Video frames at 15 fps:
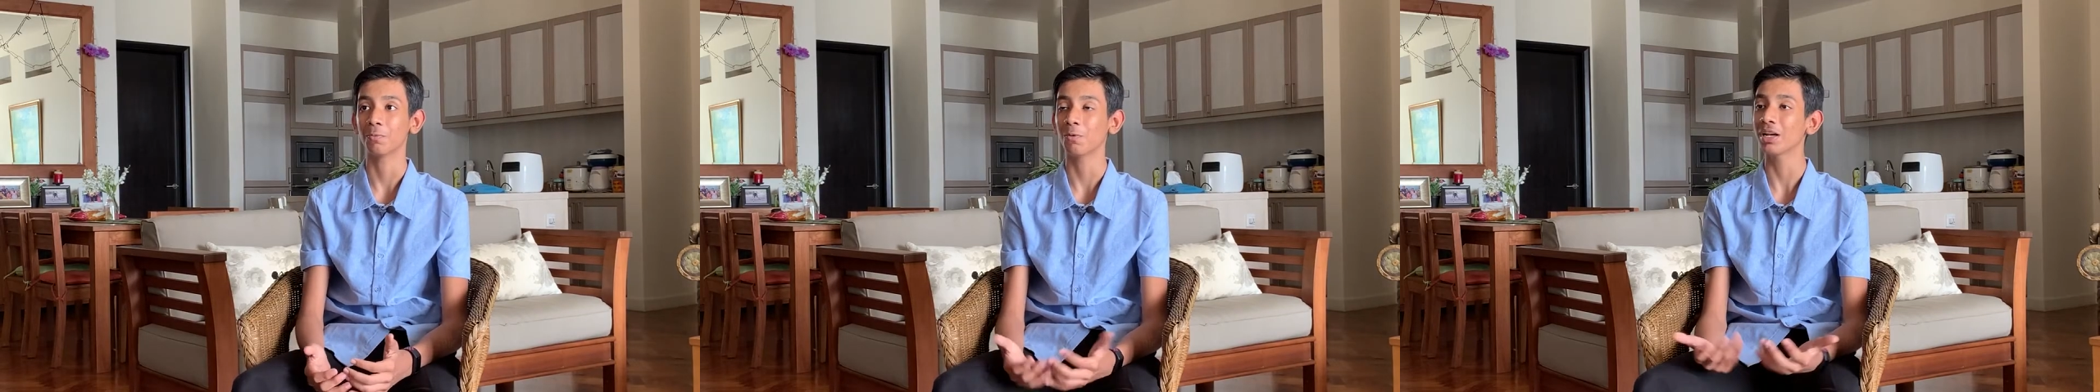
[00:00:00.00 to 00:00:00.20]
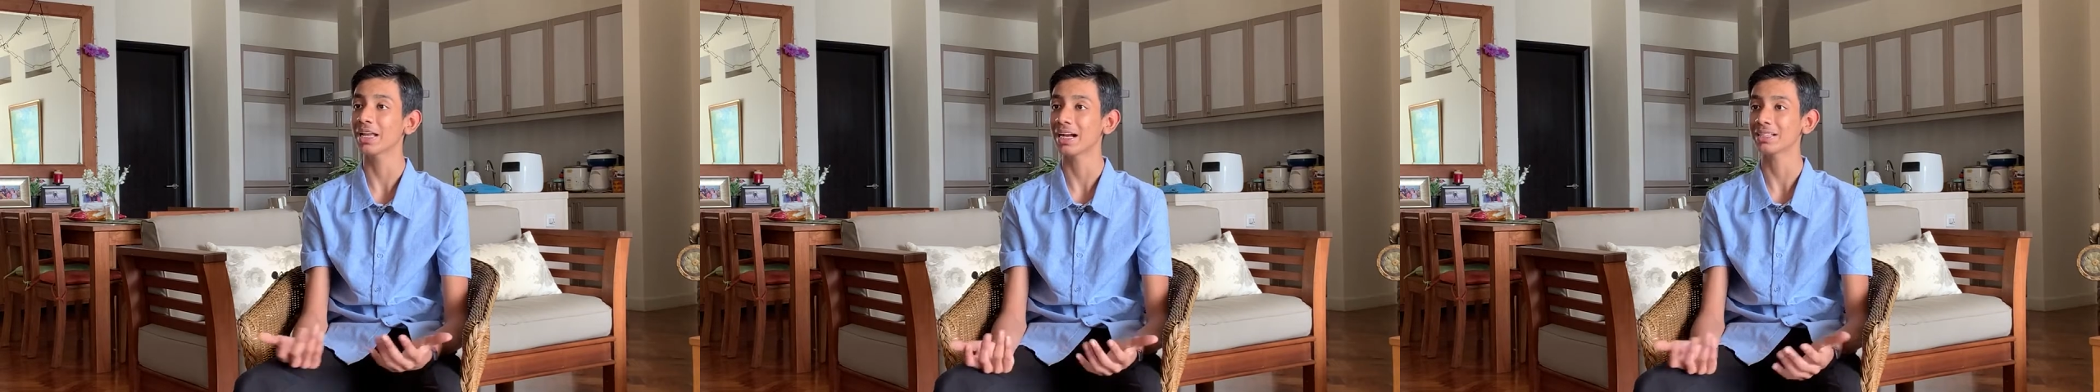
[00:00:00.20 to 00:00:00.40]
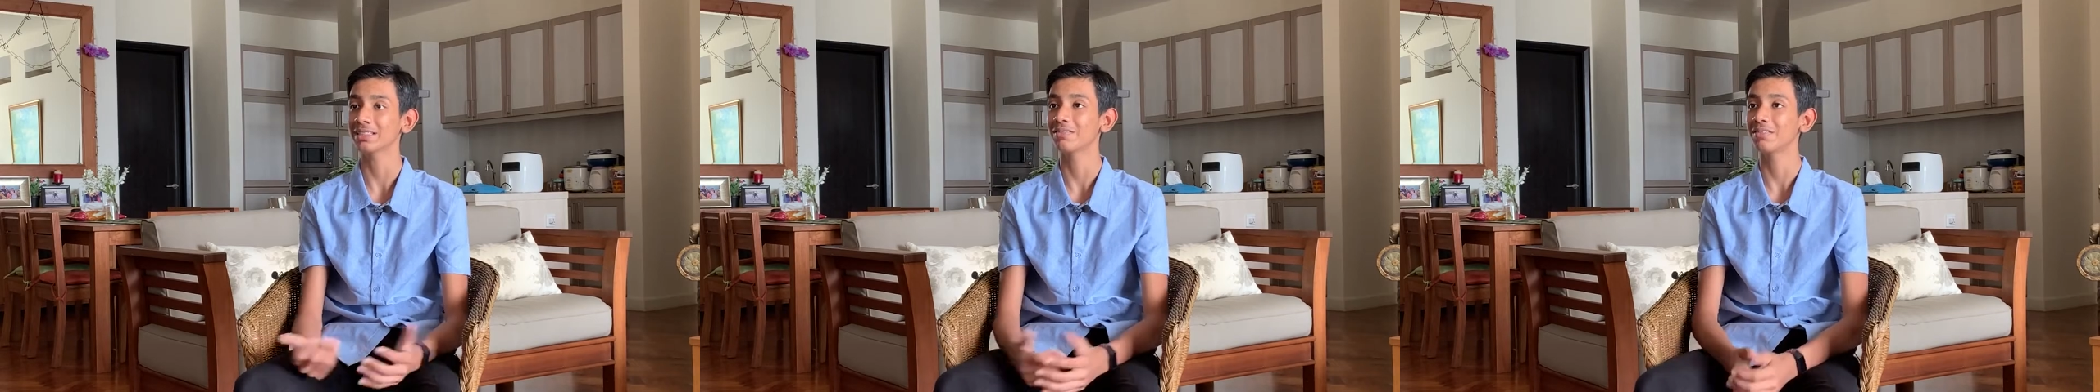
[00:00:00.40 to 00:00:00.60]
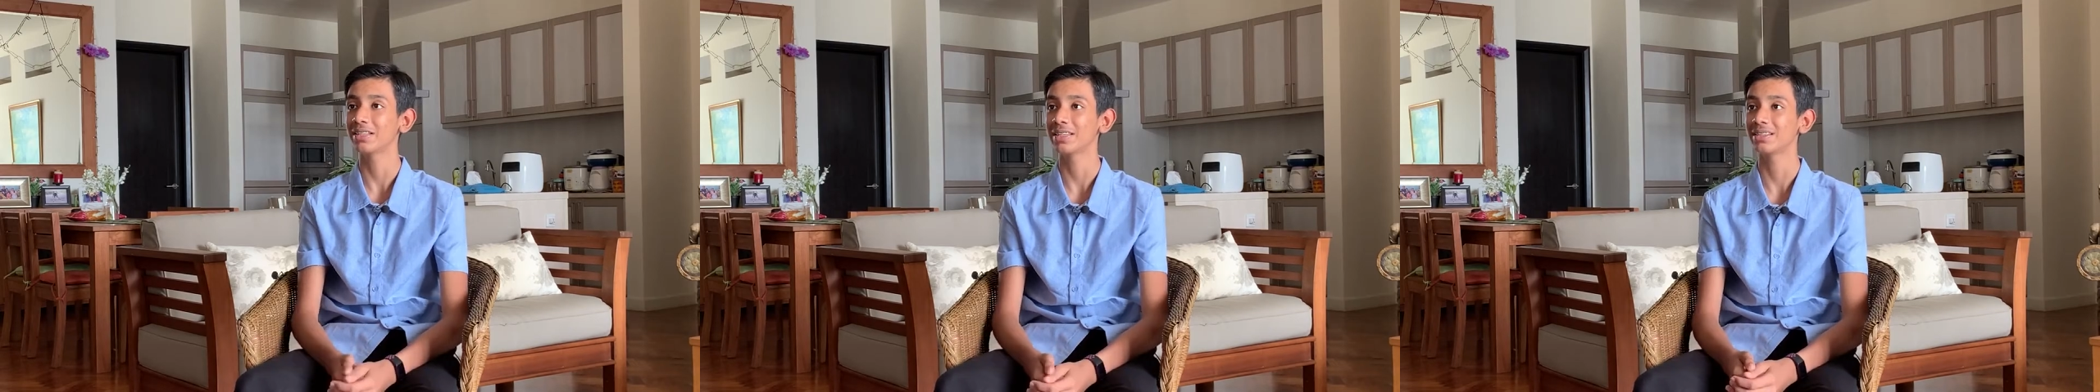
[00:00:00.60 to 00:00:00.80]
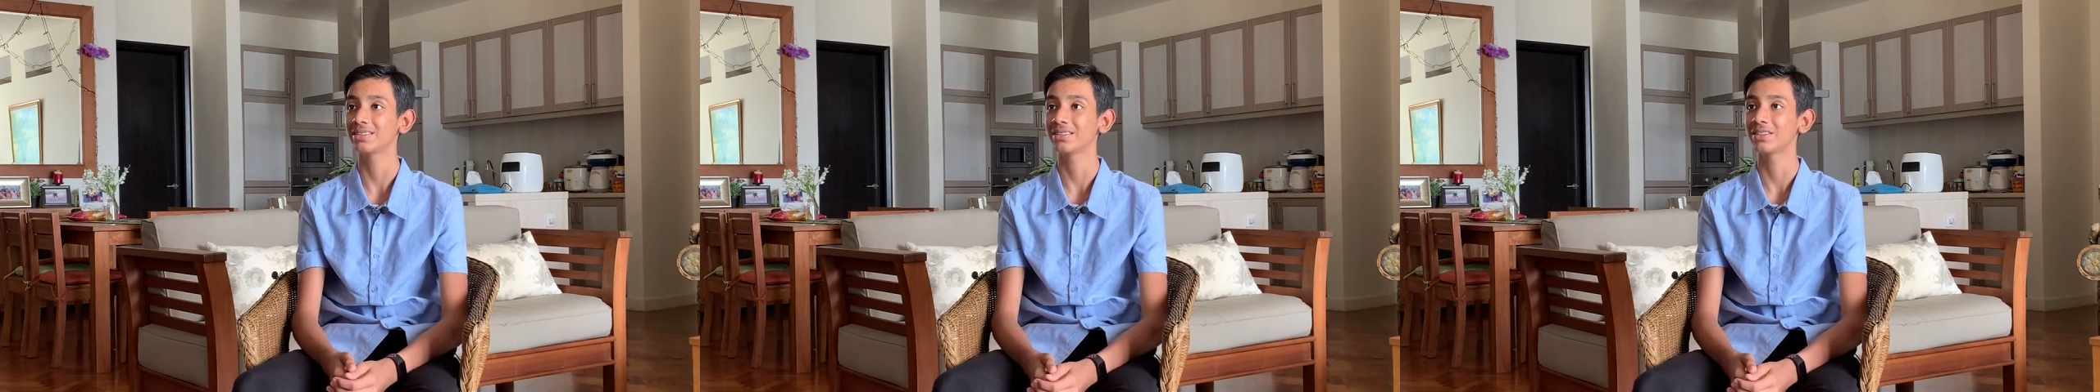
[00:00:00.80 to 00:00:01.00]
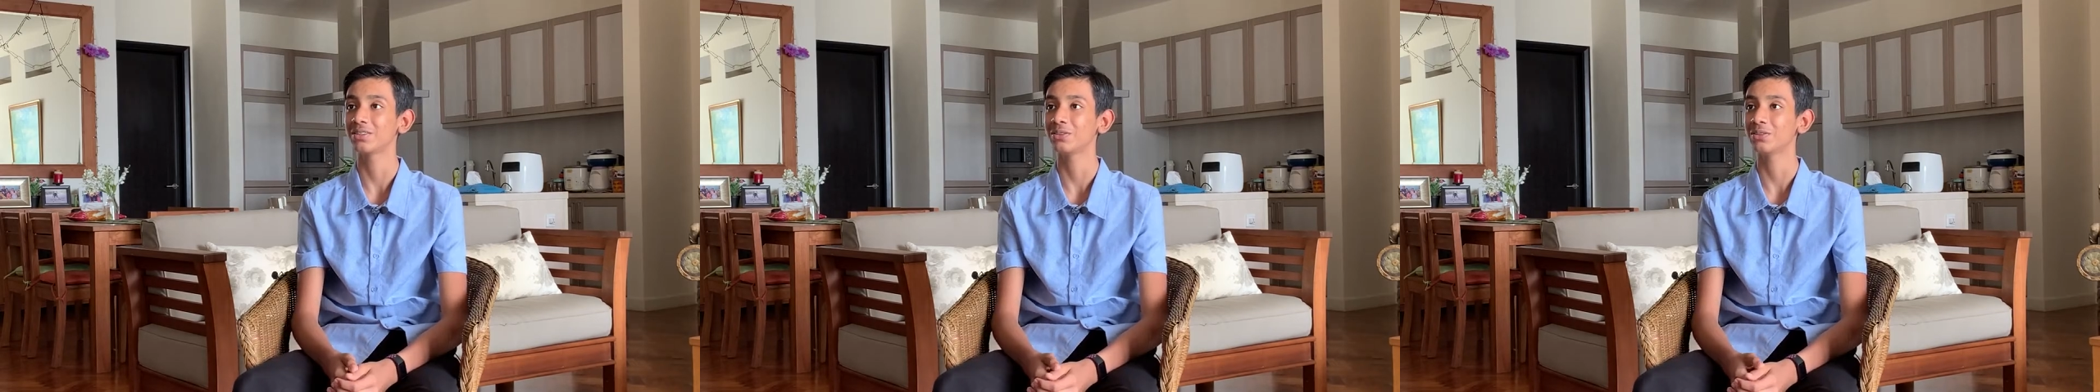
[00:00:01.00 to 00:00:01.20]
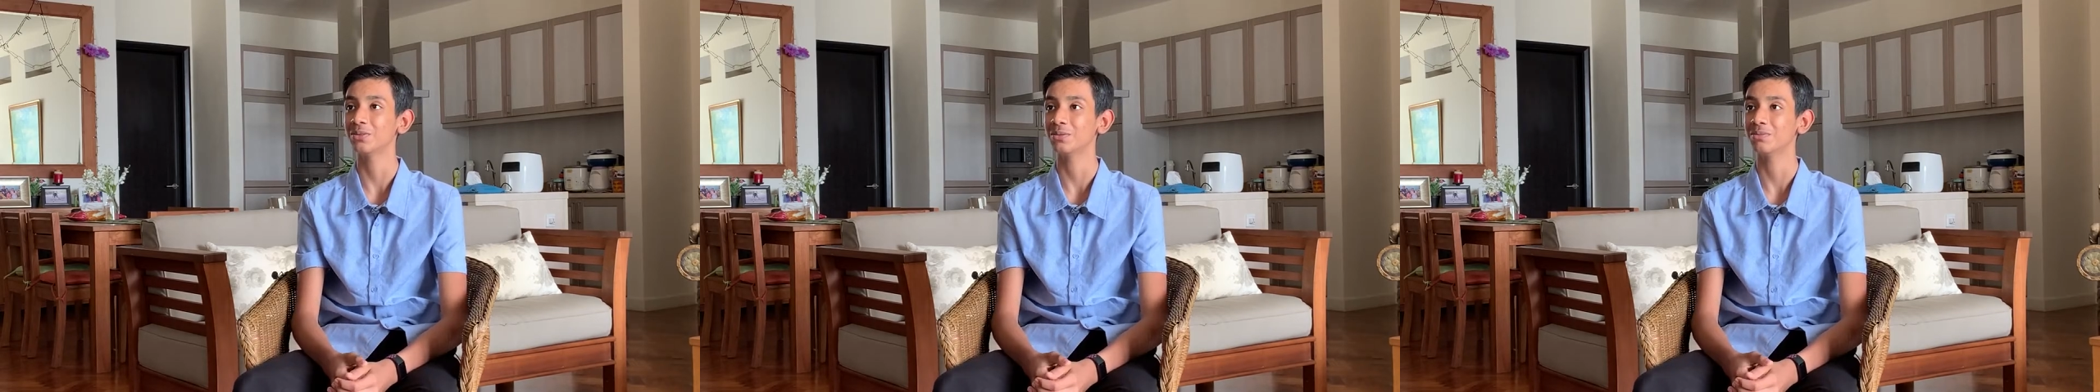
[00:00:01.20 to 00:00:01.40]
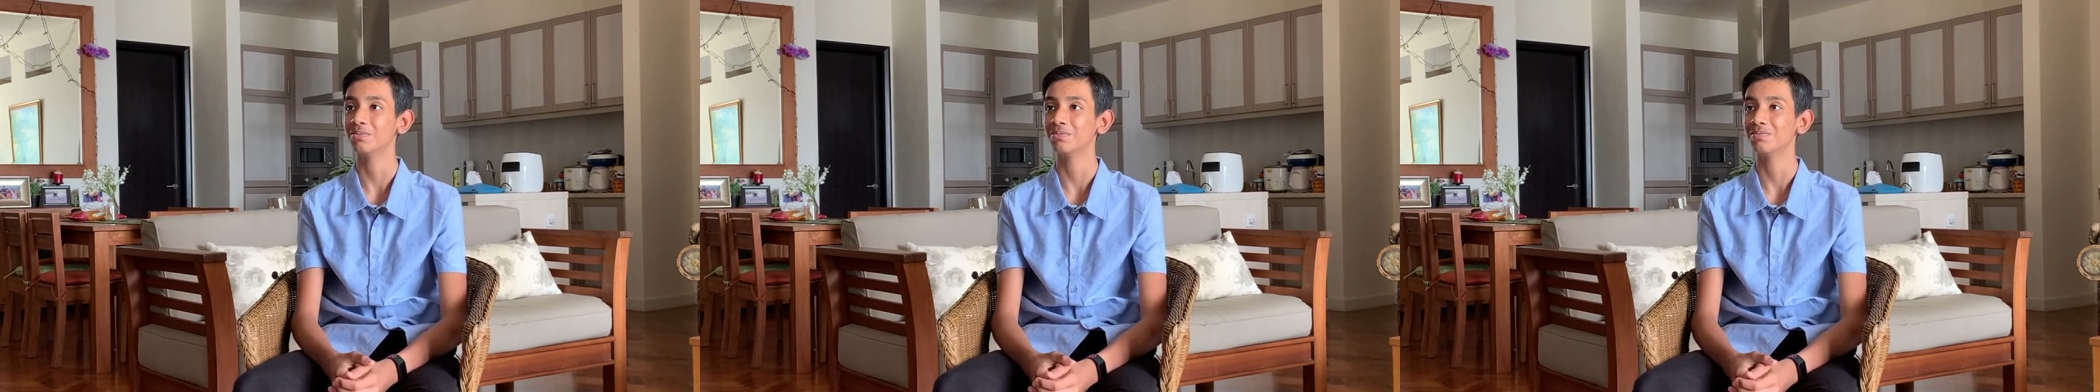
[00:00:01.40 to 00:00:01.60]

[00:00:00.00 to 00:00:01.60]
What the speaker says: what activities did you do?